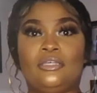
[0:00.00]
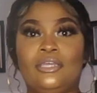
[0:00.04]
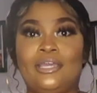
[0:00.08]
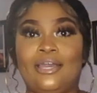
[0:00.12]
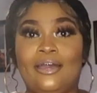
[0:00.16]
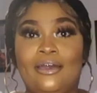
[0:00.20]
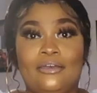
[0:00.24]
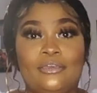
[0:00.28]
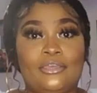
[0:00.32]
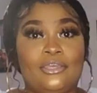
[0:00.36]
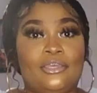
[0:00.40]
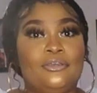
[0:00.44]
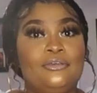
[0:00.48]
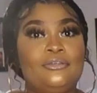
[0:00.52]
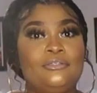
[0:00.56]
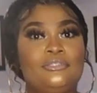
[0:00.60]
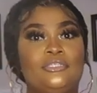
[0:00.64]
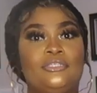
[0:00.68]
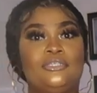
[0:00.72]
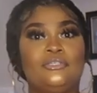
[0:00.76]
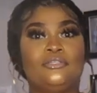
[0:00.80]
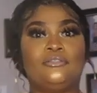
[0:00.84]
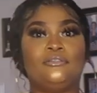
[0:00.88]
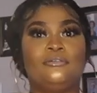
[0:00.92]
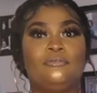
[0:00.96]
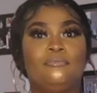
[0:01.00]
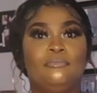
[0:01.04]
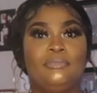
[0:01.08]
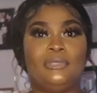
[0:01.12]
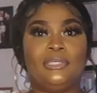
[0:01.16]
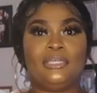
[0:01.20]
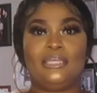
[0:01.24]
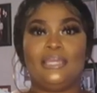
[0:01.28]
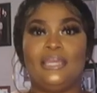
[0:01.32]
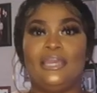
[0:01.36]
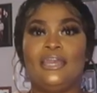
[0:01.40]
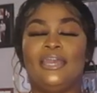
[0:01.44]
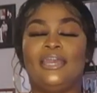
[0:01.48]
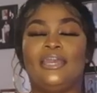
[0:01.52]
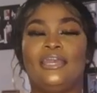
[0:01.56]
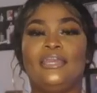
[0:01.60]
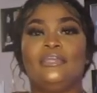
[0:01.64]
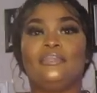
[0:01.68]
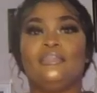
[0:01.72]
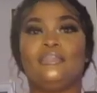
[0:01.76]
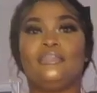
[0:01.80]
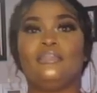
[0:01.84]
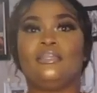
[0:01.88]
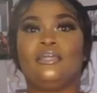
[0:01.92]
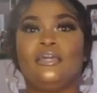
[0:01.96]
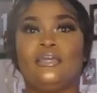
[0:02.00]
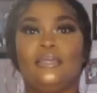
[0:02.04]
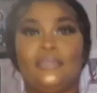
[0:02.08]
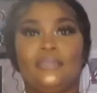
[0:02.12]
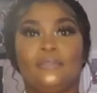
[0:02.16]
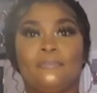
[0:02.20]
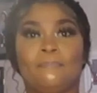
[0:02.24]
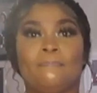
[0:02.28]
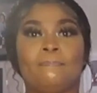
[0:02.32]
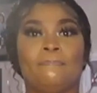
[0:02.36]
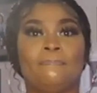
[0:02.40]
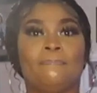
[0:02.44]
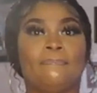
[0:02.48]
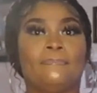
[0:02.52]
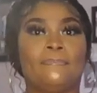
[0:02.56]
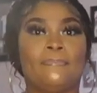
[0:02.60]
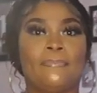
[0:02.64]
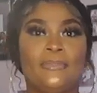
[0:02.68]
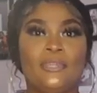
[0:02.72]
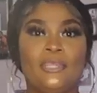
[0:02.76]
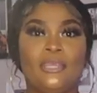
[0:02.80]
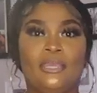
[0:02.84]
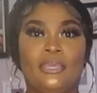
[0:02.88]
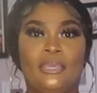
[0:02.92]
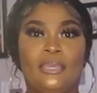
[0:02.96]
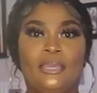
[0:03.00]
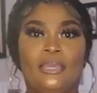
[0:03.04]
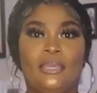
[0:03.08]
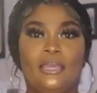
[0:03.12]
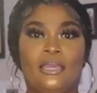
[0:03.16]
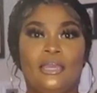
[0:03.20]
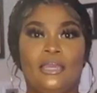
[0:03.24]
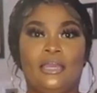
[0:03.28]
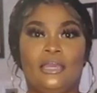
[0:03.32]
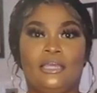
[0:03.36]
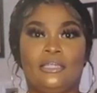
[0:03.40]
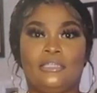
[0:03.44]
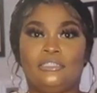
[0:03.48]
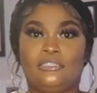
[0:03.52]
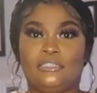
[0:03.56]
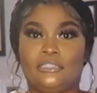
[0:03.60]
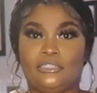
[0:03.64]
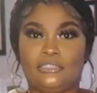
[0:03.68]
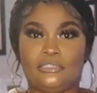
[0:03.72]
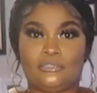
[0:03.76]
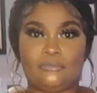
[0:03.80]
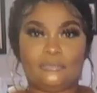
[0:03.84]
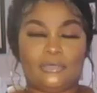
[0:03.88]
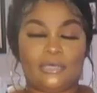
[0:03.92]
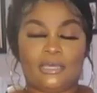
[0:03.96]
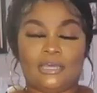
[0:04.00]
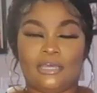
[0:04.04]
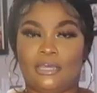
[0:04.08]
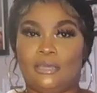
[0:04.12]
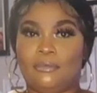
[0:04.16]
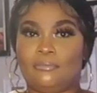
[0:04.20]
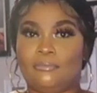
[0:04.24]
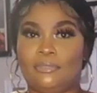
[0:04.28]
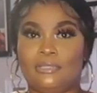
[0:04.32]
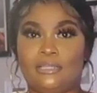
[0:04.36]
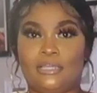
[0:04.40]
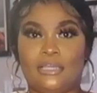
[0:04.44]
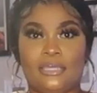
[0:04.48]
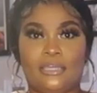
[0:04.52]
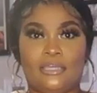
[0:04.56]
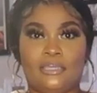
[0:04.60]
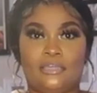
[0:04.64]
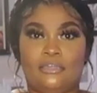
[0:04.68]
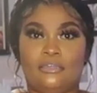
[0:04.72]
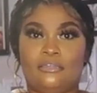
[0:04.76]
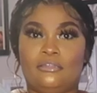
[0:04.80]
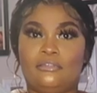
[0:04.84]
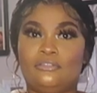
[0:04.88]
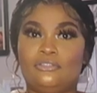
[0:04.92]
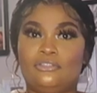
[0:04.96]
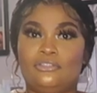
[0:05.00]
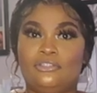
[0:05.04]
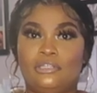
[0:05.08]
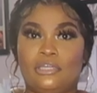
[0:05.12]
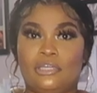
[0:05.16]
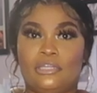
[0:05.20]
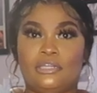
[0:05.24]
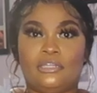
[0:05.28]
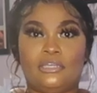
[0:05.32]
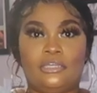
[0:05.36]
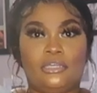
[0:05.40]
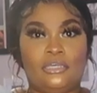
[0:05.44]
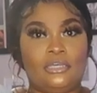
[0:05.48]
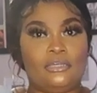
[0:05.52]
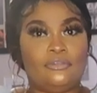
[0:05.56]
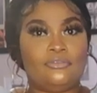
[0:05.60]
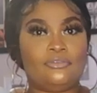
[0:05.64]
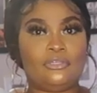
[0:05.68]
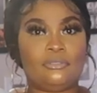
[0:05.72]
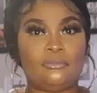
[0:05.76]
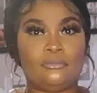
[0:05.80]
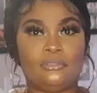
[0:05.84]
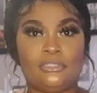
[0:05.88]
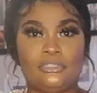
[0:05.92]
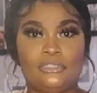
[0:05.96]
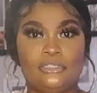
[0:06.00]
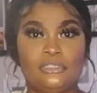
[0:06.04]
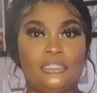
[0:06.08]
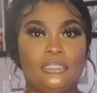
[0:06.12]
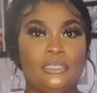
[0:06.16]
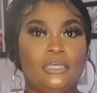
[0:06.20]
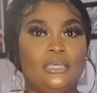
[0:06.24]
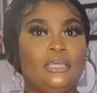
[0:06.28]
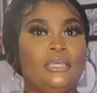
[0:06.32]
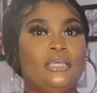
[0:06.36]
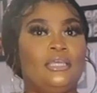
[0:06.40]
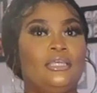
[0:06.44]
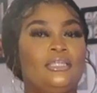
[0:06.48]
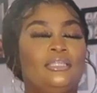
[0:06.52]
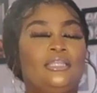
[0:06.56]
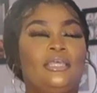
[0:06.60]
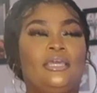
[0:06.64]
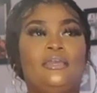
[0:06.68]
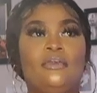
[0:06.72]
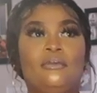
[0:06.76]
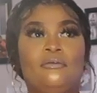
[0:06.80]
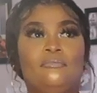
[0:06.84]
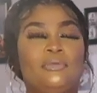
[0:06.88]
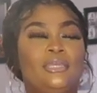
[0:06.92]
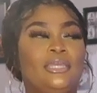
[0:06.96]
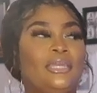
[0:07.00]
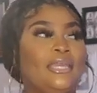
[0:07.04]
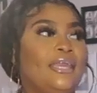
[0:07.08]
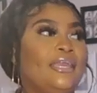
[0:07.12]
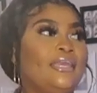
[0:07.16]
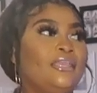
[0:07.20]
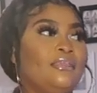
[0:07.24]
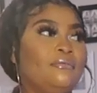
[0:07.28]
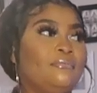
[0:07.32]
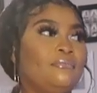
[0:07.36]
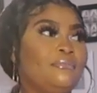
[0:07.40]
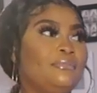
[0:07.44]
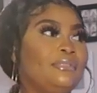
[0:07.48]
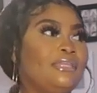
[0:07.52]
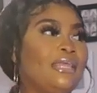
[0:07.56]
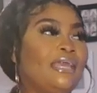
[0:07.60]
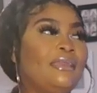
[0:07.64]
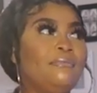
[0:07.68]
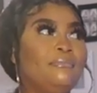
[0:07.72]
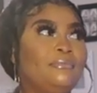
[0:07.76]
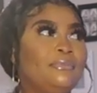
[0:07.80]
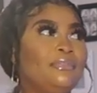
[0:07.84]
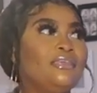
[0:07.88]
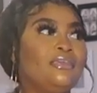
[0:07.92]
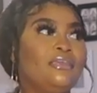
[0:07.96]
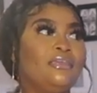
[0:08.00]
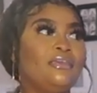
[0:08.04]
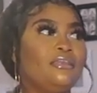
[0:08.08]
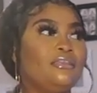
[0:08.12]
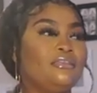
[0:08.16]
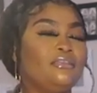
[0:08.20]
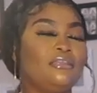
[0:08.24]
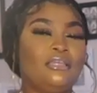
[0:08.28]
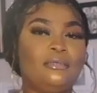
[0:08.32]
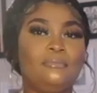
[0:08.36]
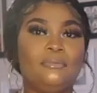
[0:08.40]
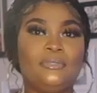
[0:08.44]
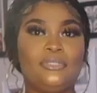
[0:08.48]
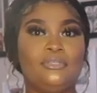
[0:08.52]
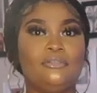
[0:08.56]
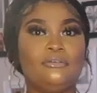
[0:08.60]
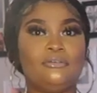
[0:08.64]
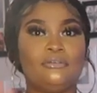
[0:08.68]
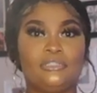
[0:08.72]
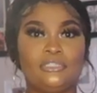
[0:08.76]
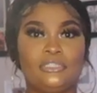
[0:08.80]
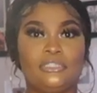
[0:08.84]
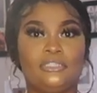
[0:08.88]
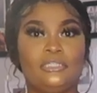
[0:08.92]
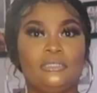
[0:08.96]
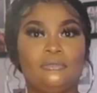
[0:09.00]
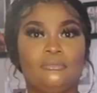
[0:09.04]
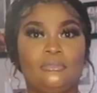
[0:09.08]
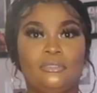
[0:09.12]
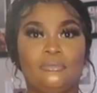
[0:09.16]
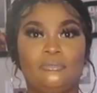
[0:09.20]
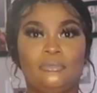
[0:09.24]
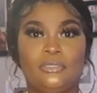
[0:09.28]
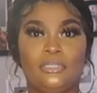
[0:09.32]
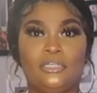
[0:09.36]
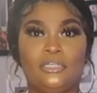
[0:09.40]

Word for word: y'all, YouTube be hating. Like, I just fly. I be like trying to cover up because they don't be hating. Like, yeah, they be doing something